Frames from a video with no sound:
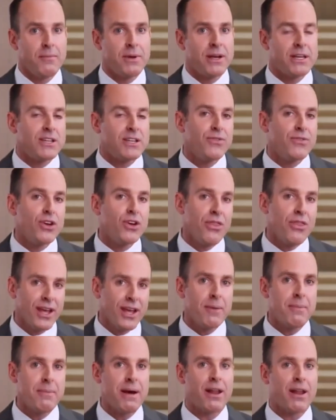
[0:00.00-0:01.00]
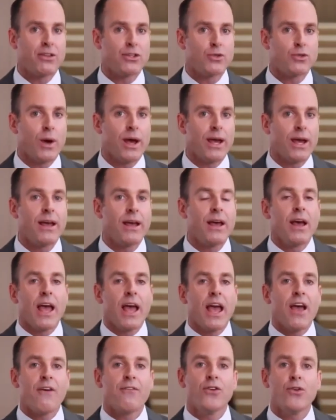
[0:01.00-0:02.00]
Because if you can think about it this way,
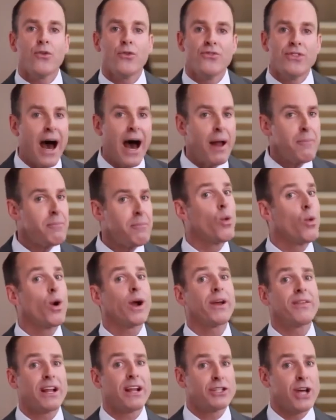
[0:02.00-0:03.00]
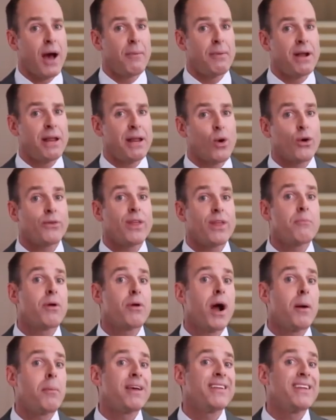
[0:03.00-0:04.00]
if you've not been working that job anymore, they
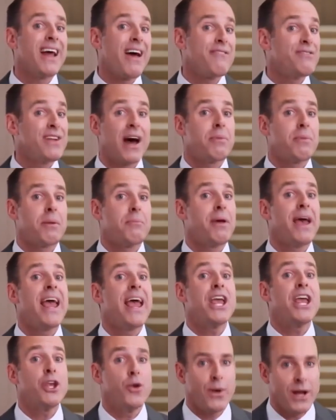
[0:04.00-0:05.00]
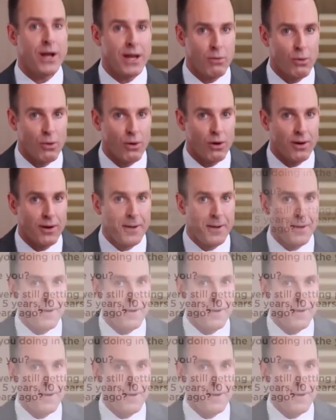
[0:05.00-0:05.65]
probably have not been paying you anymore.